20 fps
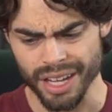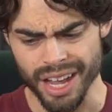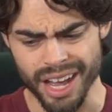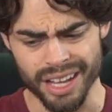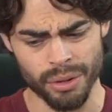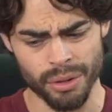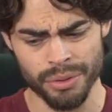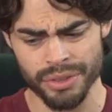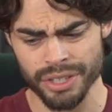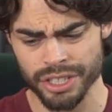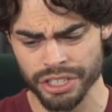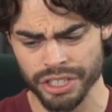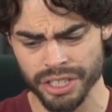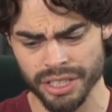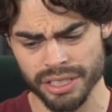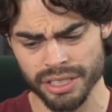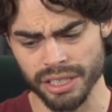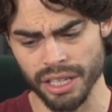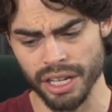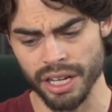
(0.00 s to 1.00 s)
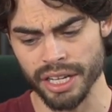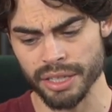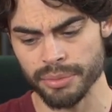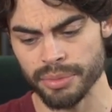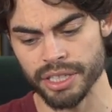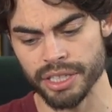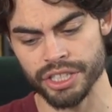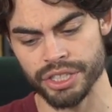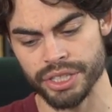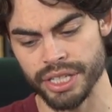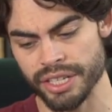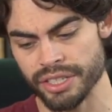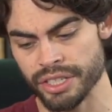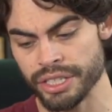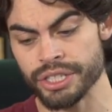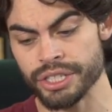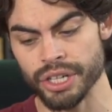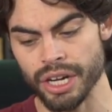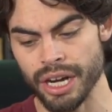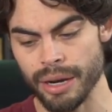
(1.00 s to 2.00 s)
I don't think she is lying because she has a
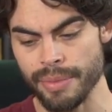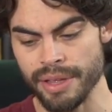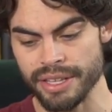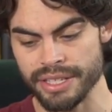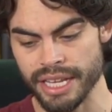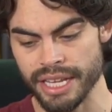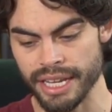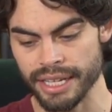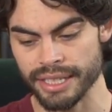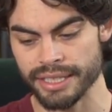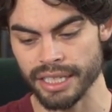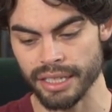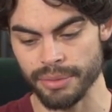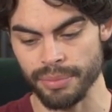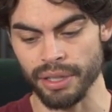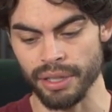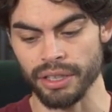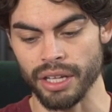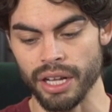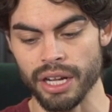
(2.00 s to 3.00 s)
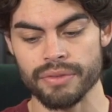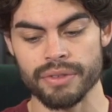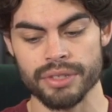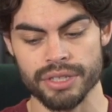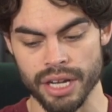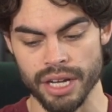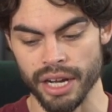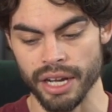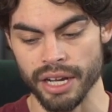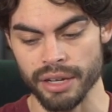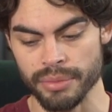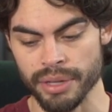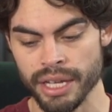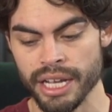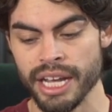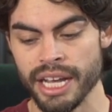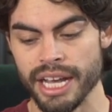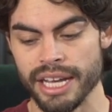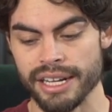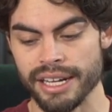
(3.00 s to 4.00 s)
job that takes up a lot of her time
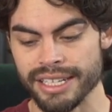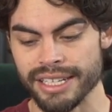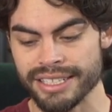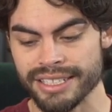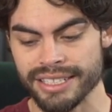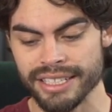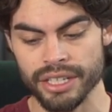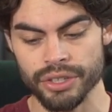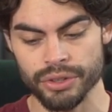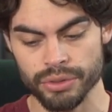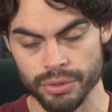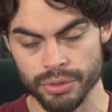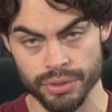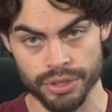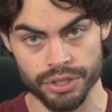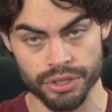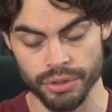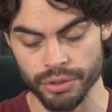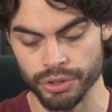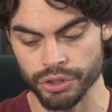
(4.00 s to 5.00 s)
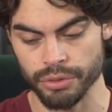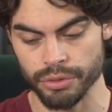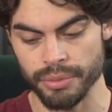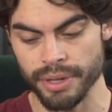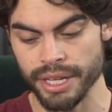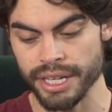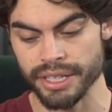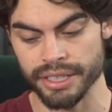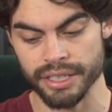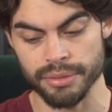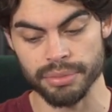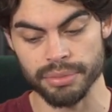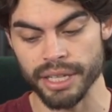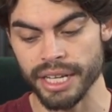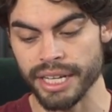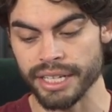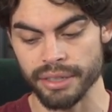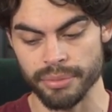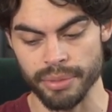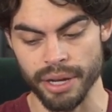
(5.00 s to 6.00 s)
and I see it through her social media
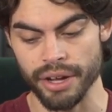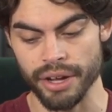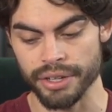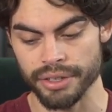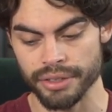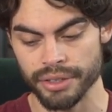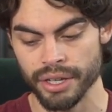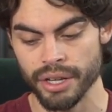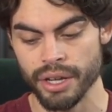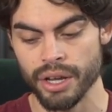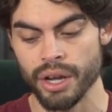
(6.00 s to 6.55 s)
complaining about it.